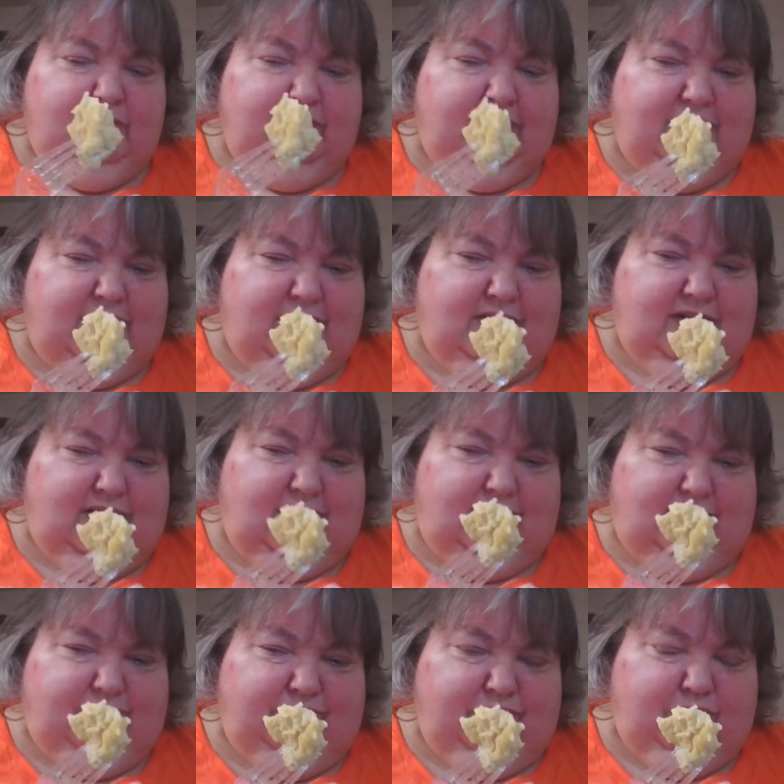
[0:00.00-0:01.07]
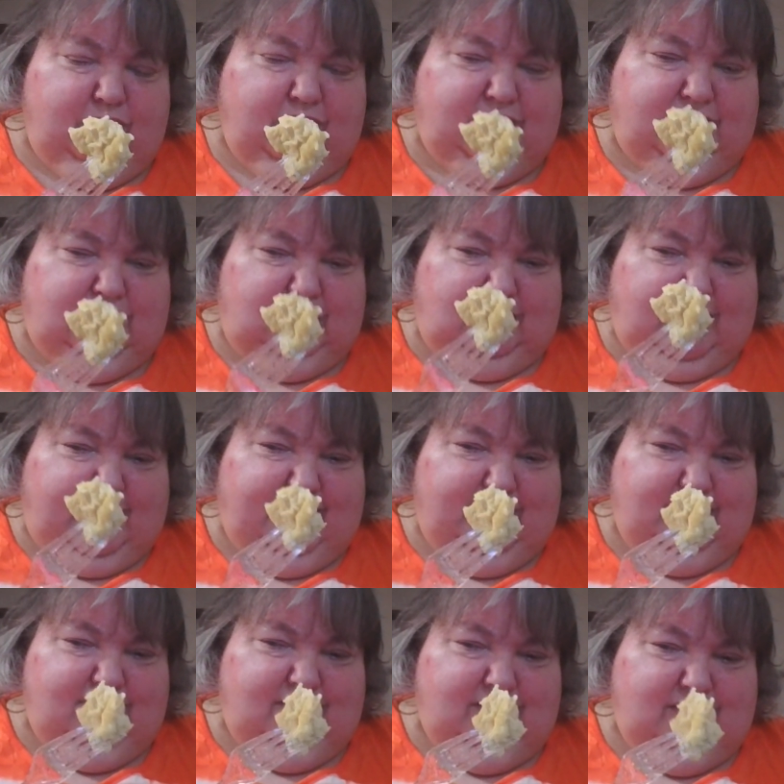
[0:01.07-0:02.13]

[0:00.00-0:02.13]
but with the light,